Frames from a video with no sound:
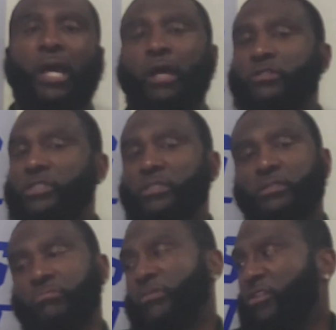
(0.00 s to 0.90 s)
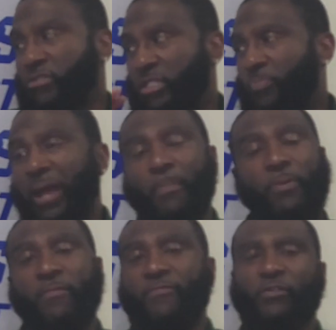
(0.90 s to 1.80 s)
It'll just pop
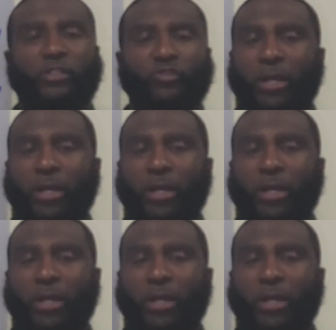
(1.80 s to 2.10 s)
up for you.